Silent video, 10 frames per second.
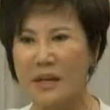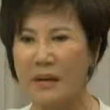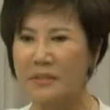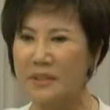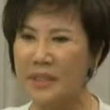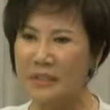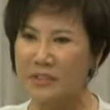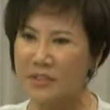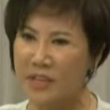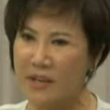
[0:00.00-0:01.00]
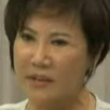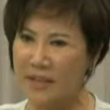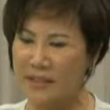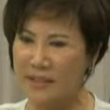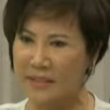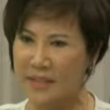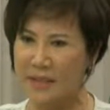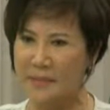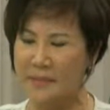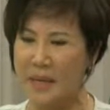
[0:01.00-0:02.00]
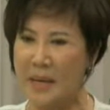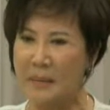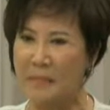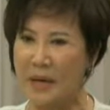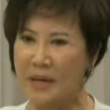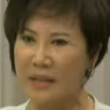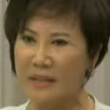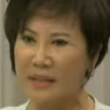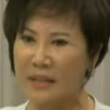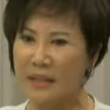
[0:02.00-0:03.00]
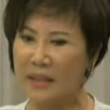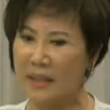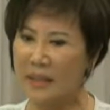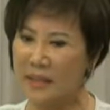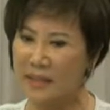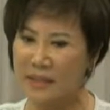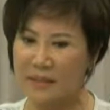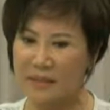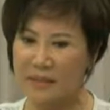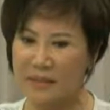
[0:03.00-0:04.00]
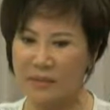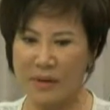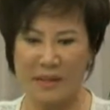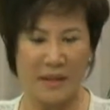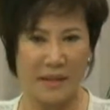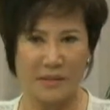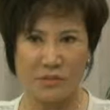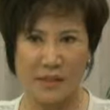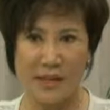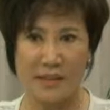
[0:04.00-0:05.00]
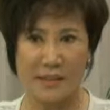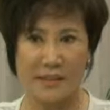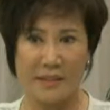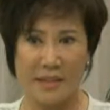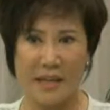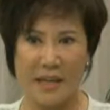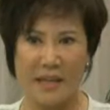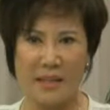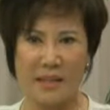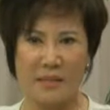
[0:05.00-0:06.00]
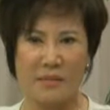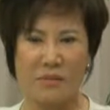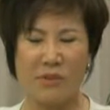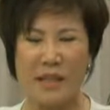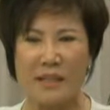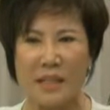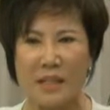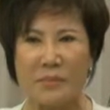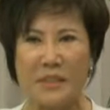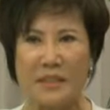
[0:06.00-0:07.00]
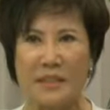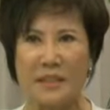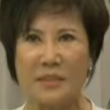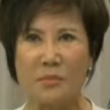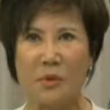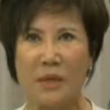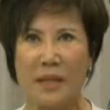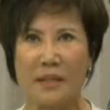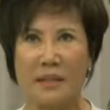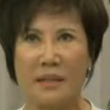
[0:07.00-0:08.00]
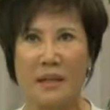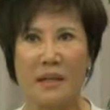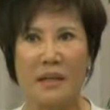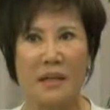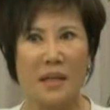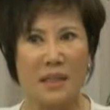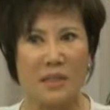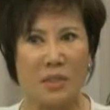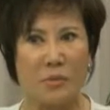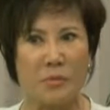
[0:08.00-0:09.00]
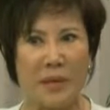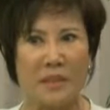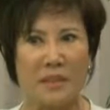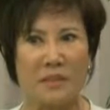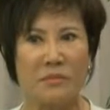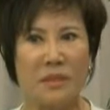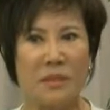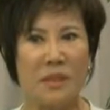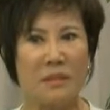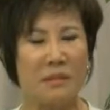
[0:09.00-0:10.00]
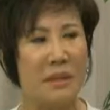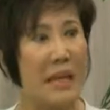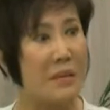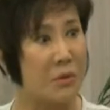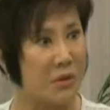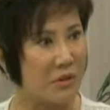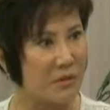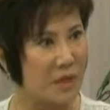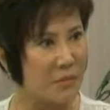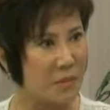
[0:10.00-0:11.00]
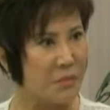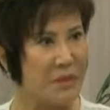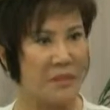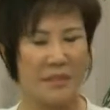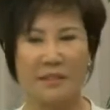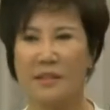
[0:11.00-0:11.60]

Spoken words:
I was a little scared at that time. But hey, why not trying? And then dry cleaning business is more like a customer basis with little labor type of business.